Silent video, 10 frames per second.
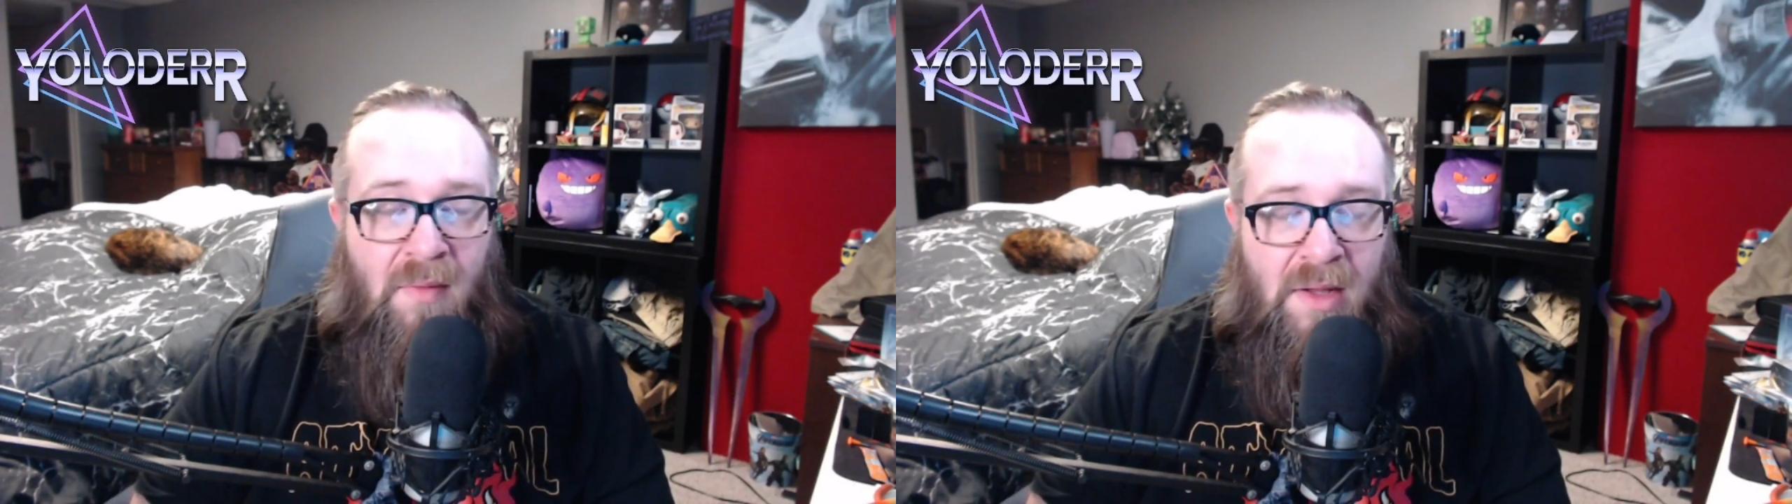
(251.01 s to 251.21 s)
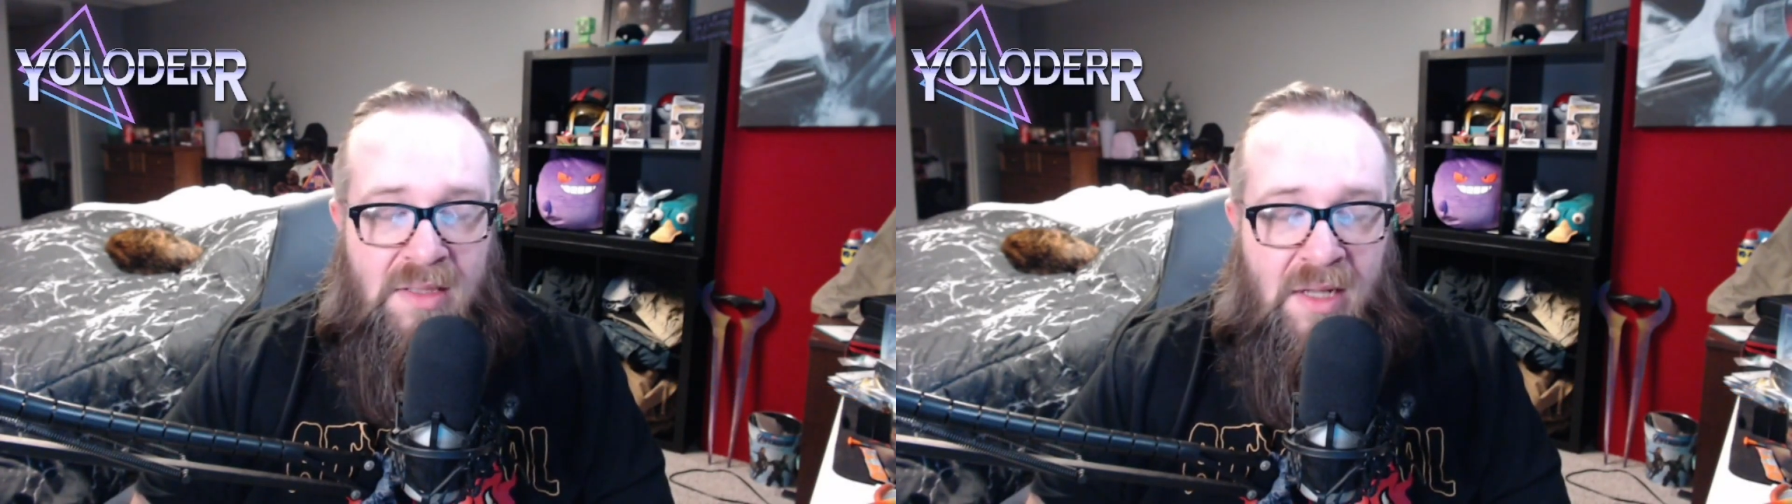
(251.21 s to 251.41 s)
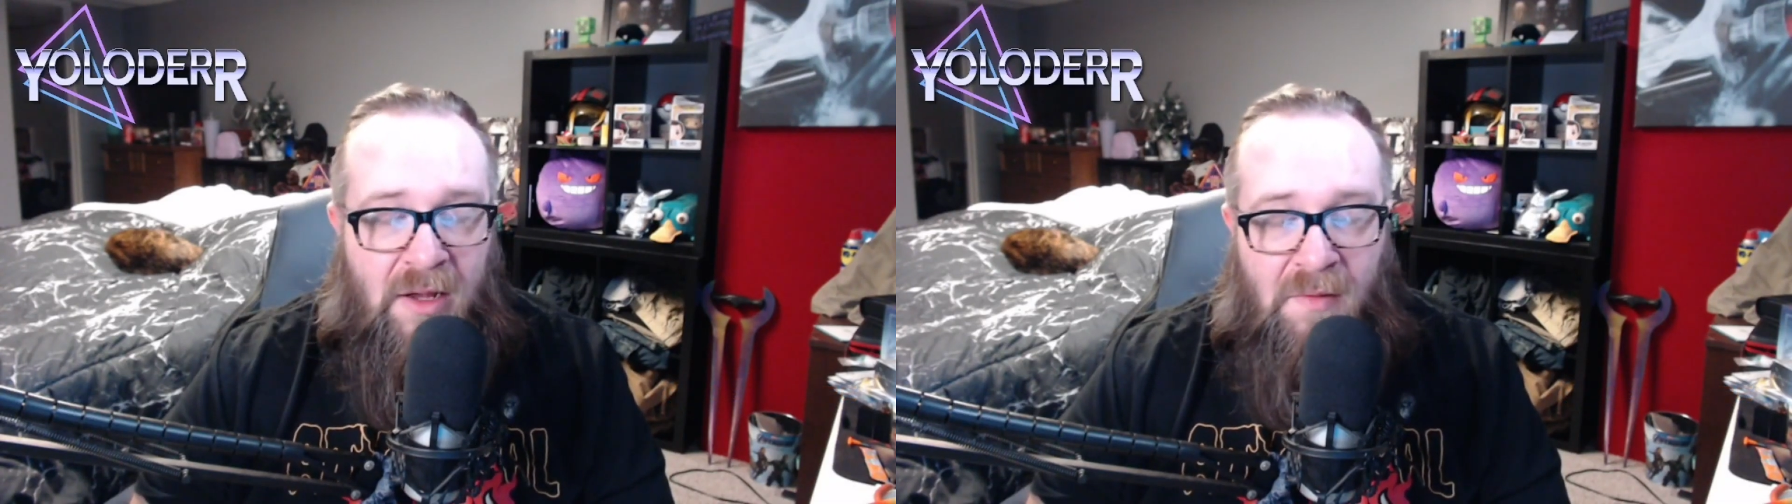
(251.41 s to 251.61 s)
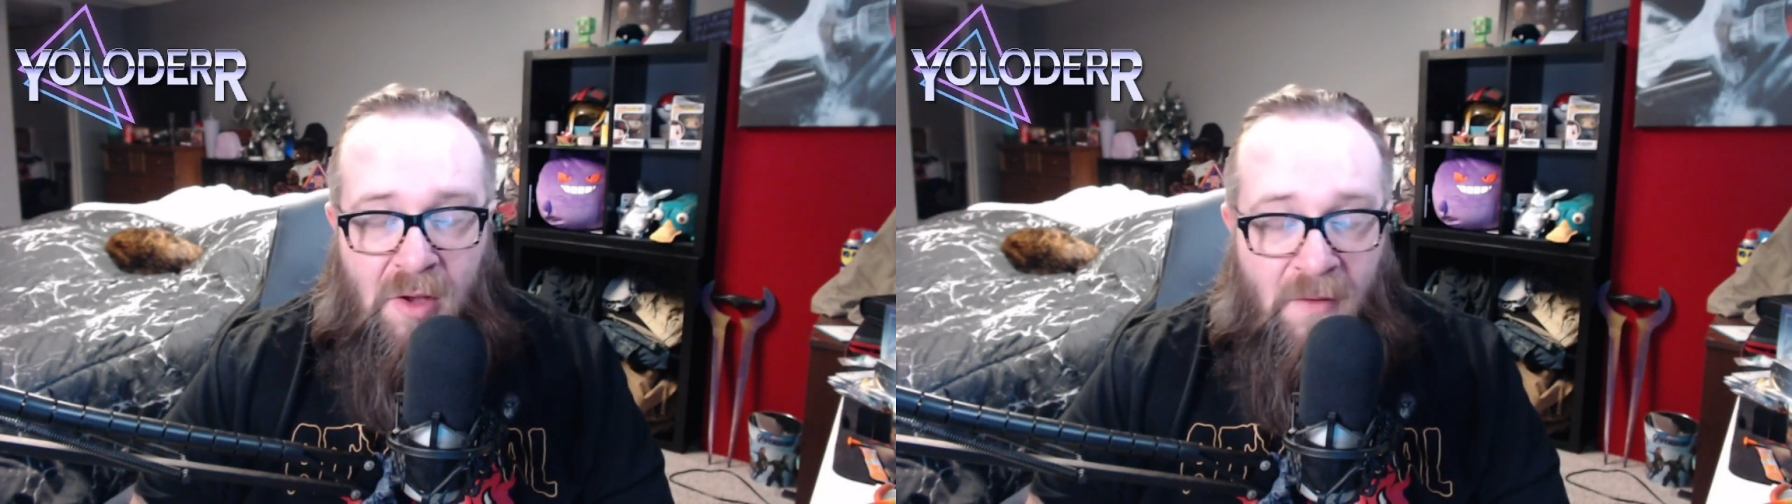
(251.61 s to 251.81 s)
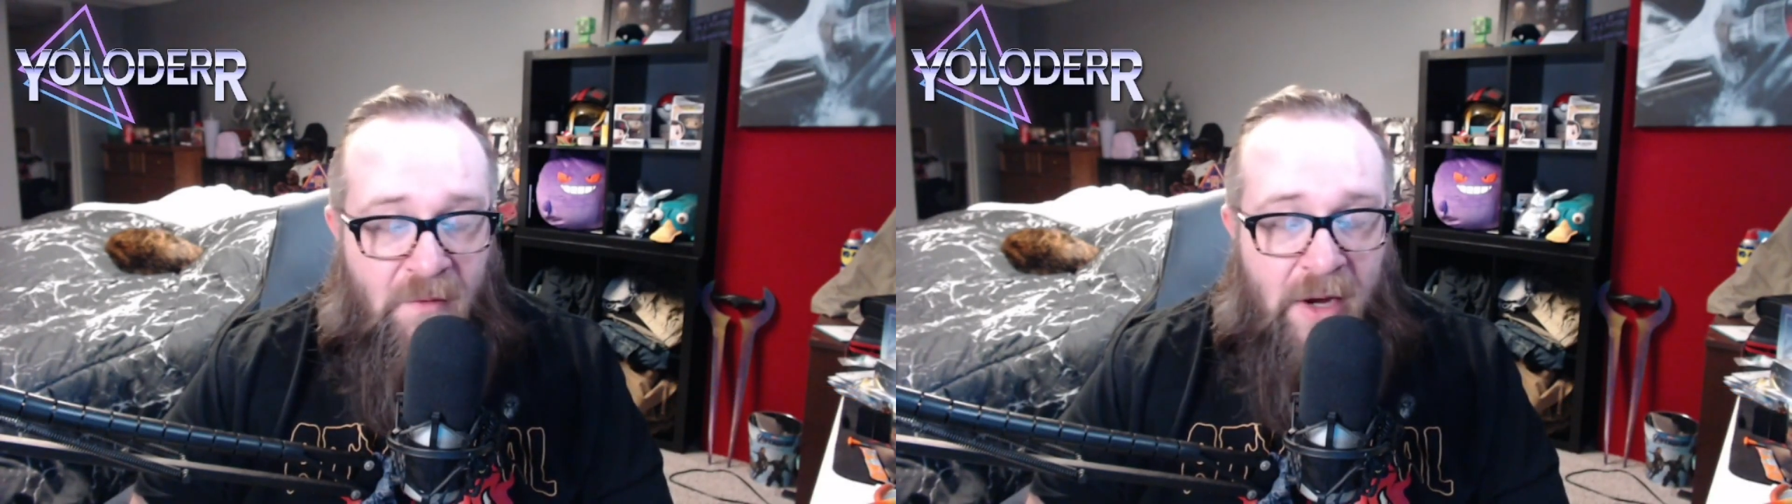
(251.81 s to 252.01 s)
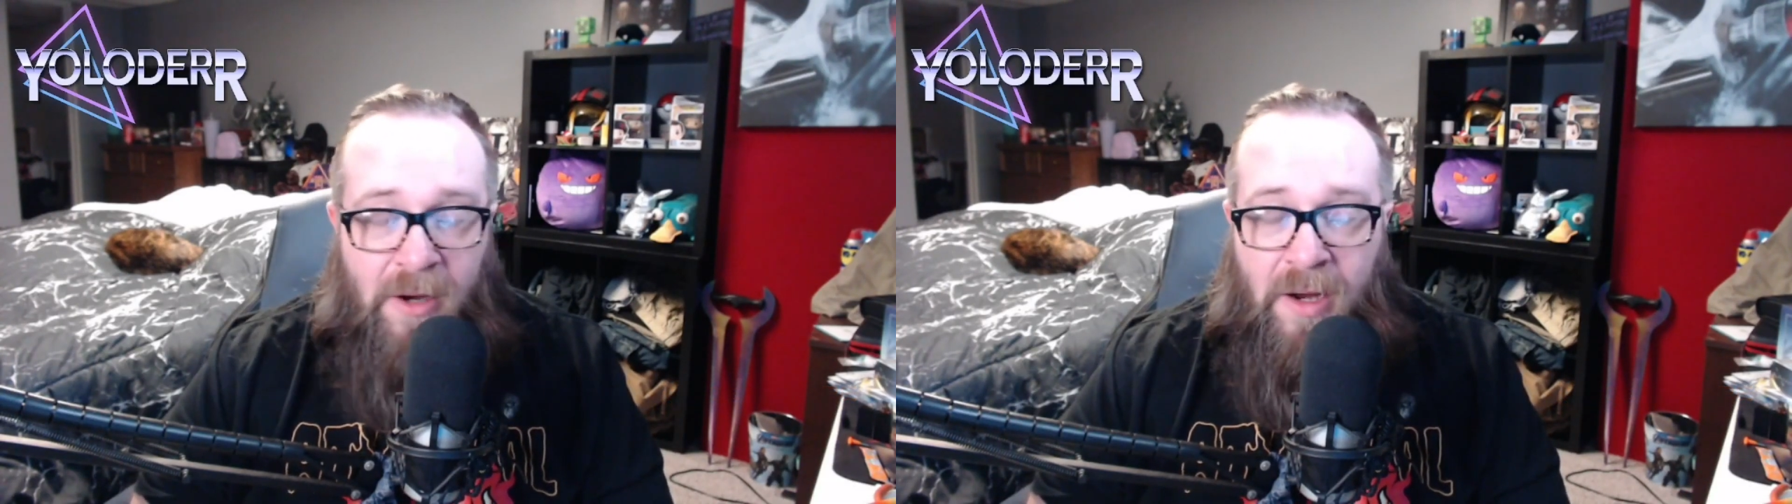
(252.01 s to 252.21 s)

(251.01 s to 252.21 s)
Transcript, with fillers: Lust, and Hell Gunfire,